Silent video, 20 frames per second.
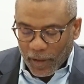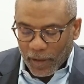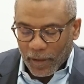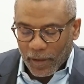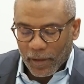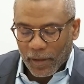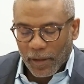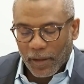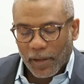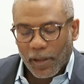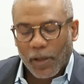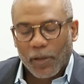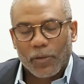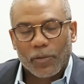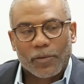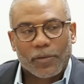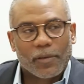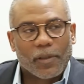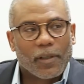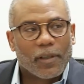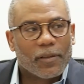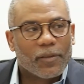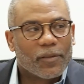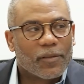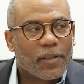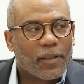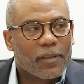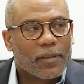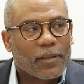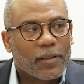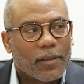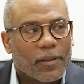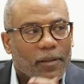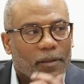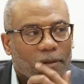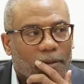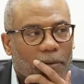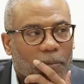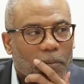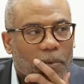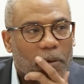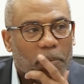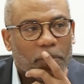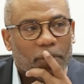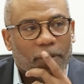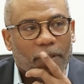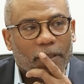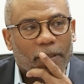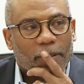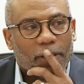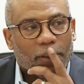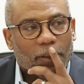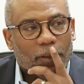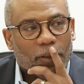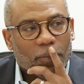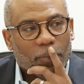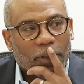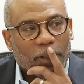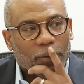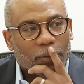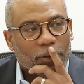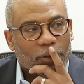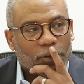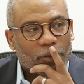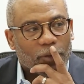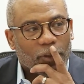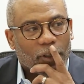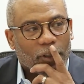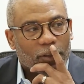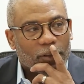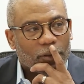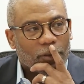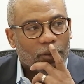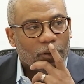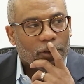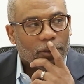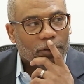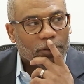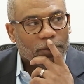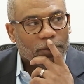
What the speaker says: anything else you think the public need to know about what you all are doing?